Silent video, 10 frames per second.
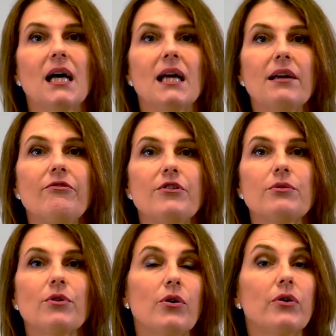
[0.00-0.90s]
If
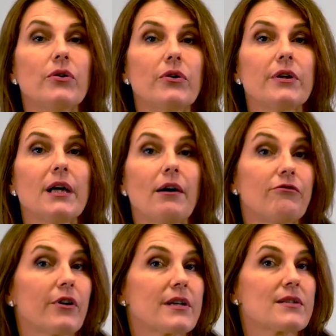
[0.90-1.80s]
you earn,
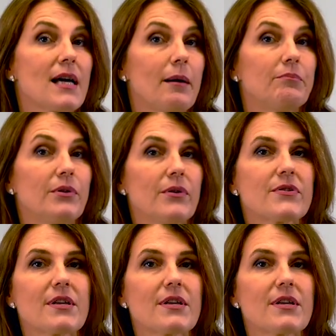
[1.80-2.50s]
for example,